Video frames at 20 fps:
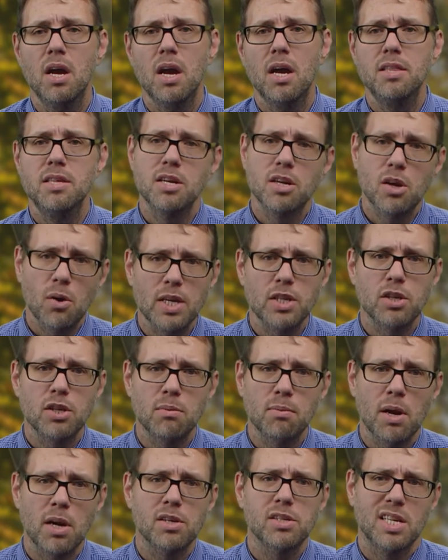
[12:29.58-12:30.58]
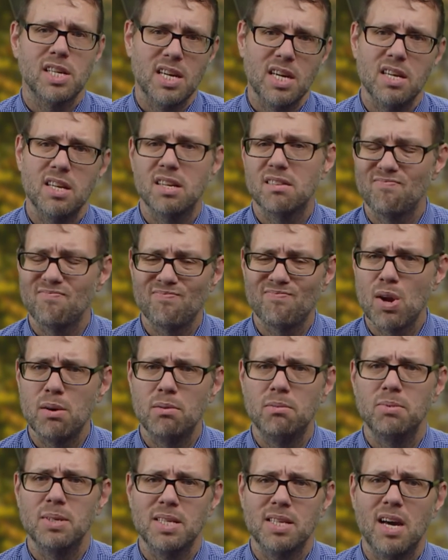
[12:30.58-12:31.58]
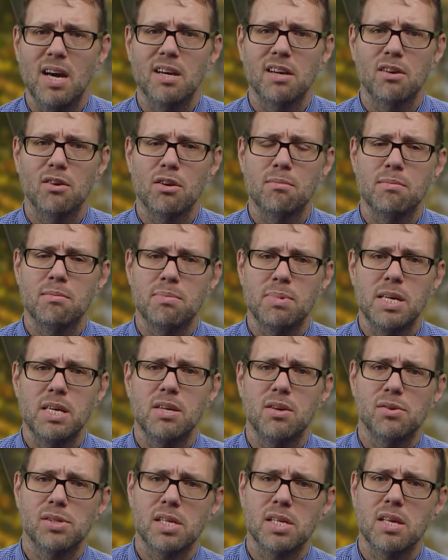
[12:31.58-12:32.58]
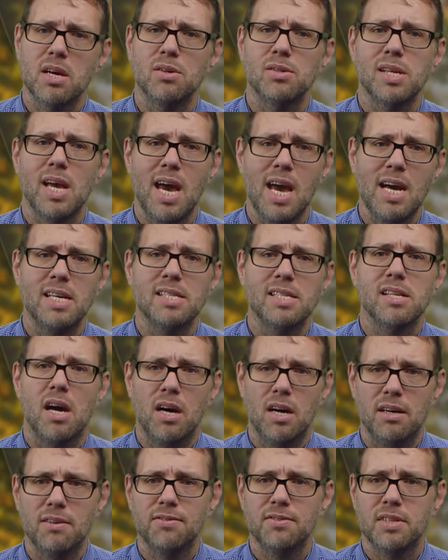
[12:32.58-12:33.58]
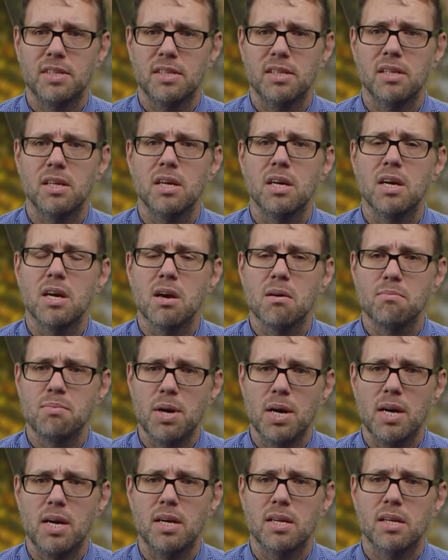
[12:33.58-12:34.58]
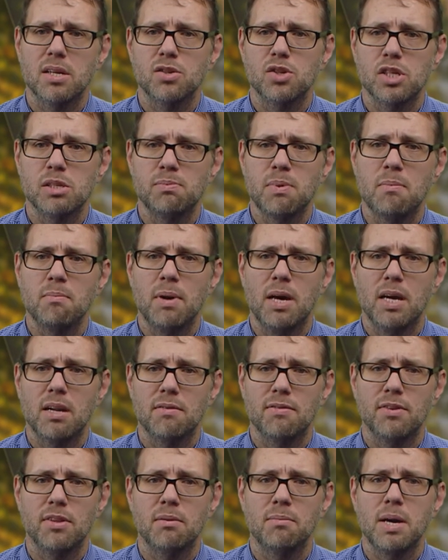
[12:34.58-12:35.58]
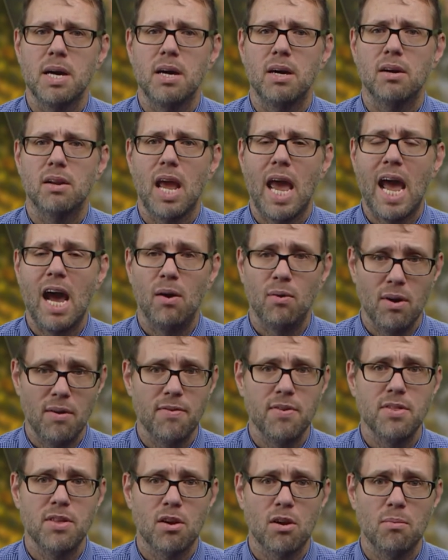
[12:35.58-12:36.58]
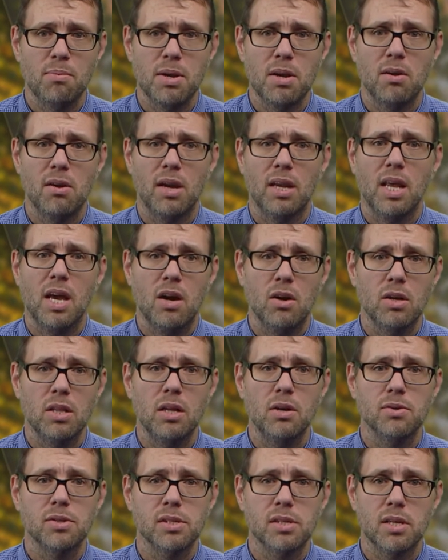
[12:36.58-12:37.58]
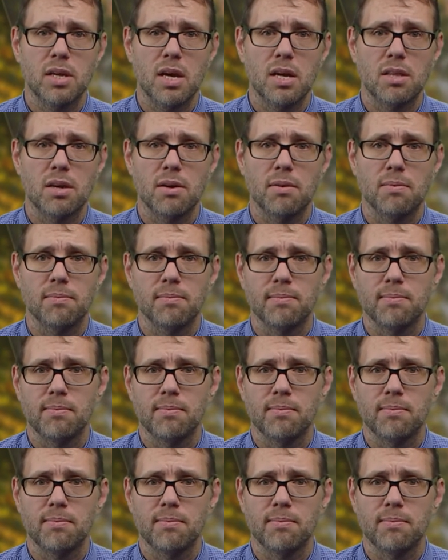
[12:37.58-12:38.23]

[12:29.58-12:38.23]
And then question marks, again, probably not going to be using those as often, but just be mindful about how often they're appearing and how close together.